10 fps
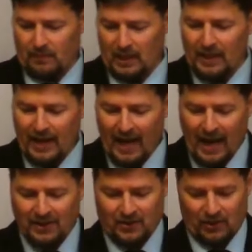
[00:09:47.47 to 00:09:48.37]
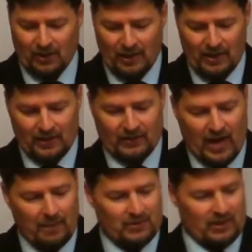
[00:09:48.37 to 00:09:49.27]
And they answered,
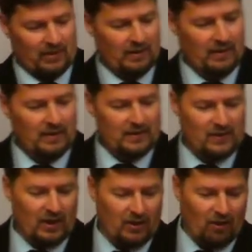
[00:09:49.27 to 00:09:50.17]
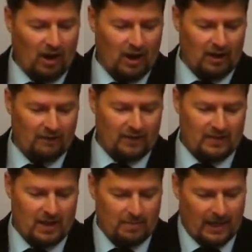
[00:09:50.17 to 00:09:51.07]
Samson, the son in law of the
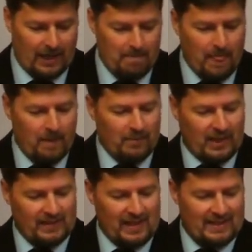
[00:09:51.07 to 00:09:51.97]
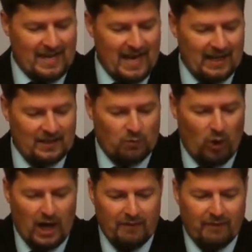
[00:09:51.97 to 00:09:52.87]
Timnite, because he had taken his
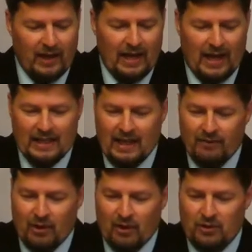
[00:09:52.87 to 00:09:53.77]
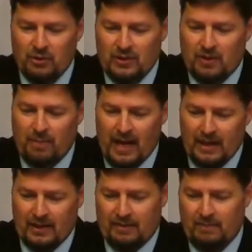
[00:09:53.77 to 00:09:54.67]
wife and given her to his
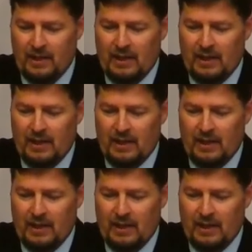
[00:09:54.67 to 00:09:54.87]
companion.